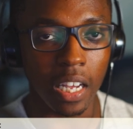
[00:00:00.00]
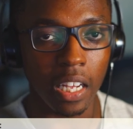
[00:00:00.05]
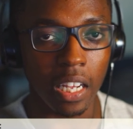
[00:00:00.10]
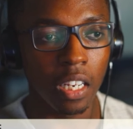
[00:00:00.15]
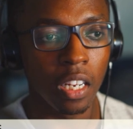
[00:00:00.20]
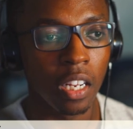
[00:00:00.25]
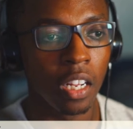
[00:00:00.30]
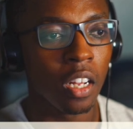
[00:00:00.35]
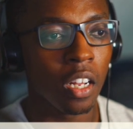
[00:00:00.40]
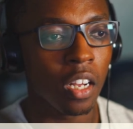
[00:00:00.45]

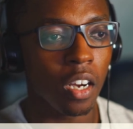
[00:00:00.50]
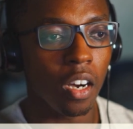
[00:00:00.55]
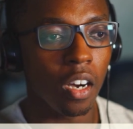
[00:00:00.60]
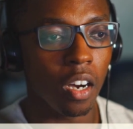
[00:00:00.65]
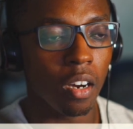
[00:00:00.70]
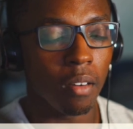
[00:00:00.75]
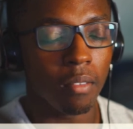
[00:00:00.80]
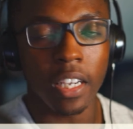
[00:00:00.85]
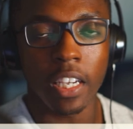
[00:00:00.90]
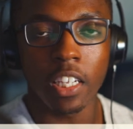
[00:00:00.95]
Android Auto,
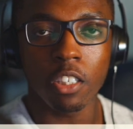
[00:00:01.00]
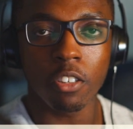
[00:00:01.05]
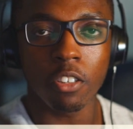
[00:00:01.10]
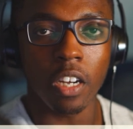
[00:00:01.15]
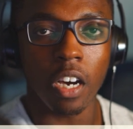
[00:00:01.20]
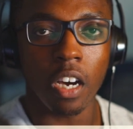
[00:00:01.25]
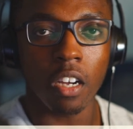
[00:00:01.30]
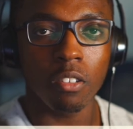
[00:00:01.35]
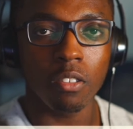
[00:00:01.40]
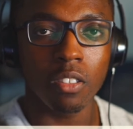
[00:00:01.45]
similar
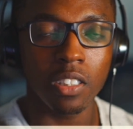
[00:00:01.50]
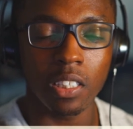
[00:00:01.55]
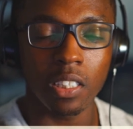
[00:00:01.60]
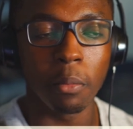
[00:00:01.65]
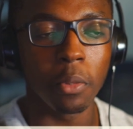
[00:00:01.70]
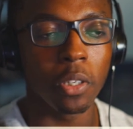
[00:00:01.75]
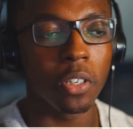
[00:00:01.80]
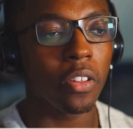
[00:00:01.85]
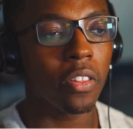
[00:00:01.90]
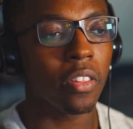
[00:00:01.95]
thing.
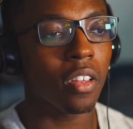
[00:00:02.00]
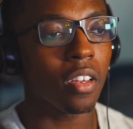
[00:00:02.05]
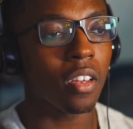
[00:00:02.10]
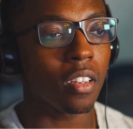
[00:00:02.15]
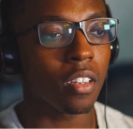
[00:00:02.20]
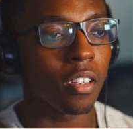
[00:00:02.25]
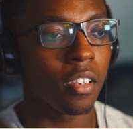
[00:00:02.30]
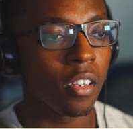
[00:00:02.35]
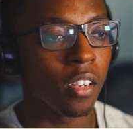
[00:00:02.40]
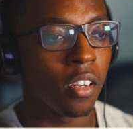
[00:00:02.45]
So
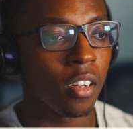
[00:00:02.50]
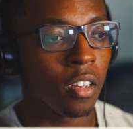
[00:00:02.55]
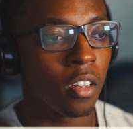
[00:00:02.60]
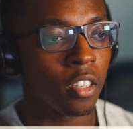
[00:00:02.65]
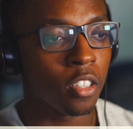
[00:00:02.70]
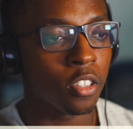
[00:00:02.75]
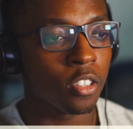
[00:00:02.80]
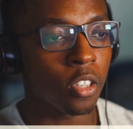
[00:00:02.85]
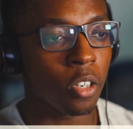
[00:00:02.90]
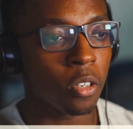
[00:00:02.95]
it says here,
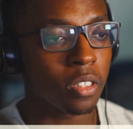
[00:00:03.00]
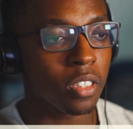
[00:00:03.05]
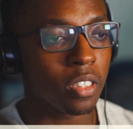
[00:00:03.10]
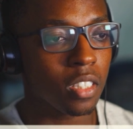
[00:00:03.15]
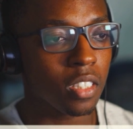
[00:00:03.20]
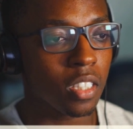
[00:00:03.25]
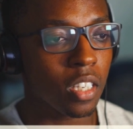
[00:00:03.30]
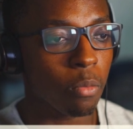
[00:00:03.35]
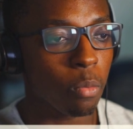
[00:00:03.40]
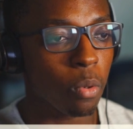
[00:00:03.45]
we've already
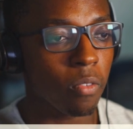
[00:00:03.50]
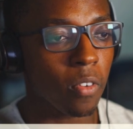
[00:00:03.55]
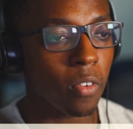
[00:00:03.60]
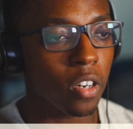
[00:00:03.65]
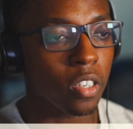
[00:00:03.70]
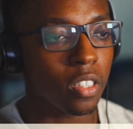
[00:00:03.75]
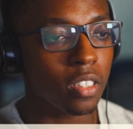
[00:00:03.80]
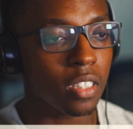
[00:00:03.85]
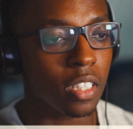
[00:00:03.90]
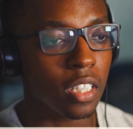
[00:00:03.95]
seen an
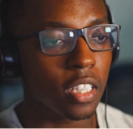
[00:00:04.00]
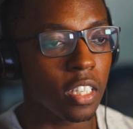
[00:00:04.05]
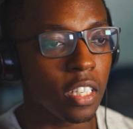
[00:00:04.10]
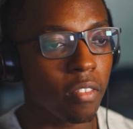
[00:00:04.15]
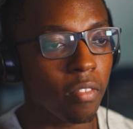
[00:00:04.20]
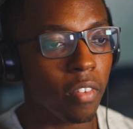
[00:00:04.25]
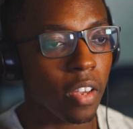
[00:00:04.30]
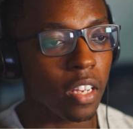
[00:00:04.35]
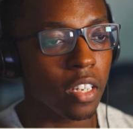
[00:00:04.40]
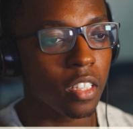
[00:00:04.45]
advantage of
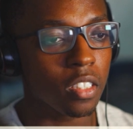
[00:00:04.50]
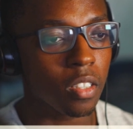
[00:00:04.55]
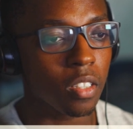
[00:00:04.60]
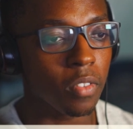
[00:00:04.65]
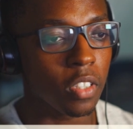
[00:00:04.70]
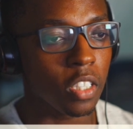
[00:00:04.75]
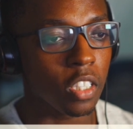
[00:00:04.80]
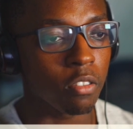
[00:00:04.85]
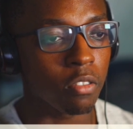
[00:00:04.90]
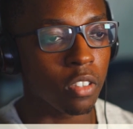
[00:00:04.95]
degree of
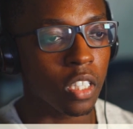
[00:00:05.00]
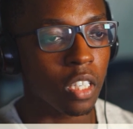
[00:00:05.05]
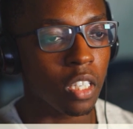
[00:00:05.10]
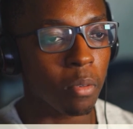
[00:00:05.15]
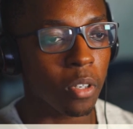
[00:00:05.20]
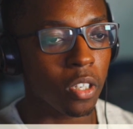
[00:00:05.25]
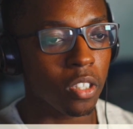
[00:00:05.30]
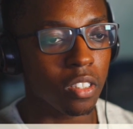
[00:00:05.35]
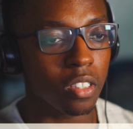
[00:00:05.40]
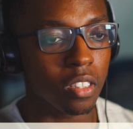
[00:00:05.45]
personalization
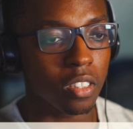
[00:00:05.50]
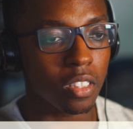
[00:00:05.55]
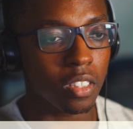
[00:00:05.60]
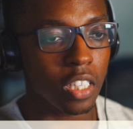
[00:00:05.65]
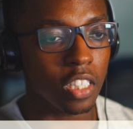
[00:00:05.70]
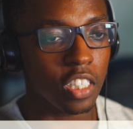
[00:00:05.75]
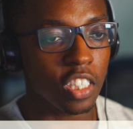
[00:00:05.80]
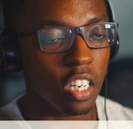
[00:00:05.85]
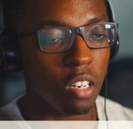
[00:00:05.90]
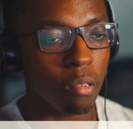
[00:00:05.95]
in marketing
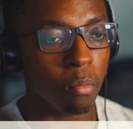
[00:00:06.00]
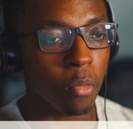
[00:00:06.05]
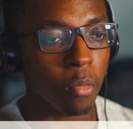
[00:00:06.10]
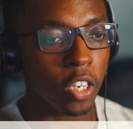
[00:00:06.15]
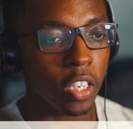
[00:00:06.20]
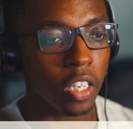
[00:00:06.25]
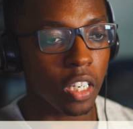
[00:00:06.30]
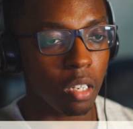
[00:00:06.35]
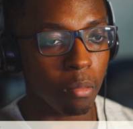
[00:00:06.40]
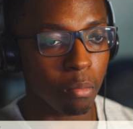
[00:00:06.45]

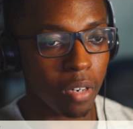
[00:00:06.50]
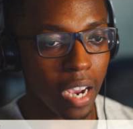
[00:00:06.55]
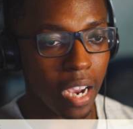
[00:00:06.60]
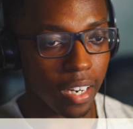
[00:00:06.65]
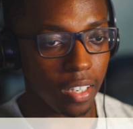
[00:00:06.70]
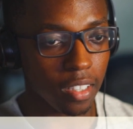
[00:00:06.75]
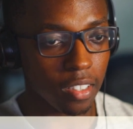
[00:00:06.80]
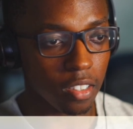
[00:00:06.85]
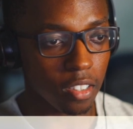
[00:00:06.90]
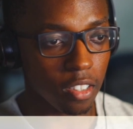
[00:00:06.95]
practices.
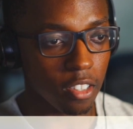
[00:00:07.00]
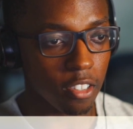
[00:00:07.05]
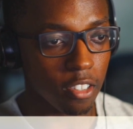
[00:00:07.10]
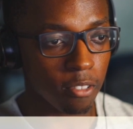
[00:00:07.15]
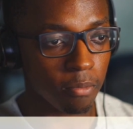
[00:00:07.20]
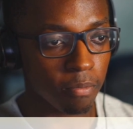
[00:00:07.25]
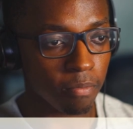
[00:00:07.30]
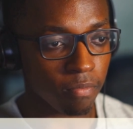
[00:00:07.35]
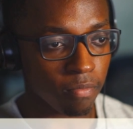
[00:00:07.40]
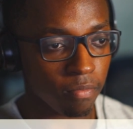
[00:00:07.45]

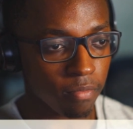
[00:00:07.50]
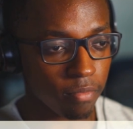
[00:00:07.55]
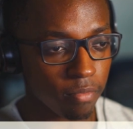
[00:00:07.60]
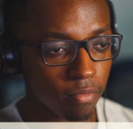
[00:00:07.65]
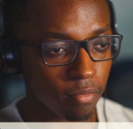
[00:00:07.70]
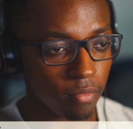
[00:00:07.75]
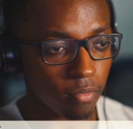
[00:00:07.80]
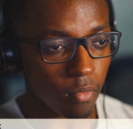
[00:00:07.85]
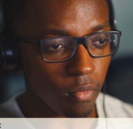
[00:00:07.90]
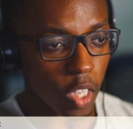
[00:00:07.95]
But for
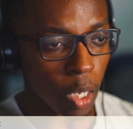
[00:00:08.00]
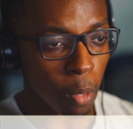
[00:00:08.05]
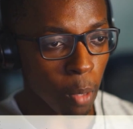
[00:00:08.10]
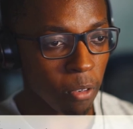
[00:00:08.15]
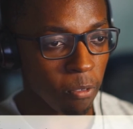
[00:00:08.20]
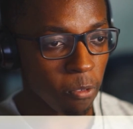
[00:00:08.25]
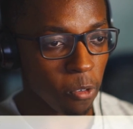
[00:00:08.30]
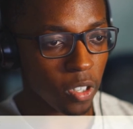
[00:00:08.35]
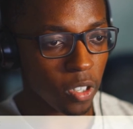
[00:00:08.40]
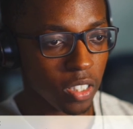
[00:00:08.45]
example, in
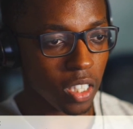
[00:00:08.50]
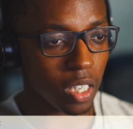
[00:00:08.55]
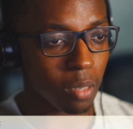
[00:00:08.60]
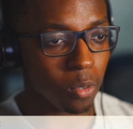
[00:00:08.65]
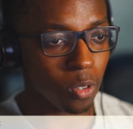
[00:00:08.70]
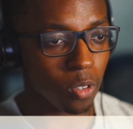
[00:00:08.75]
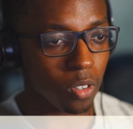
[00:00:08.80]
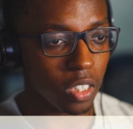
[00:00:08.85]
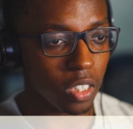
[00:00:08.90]
the future,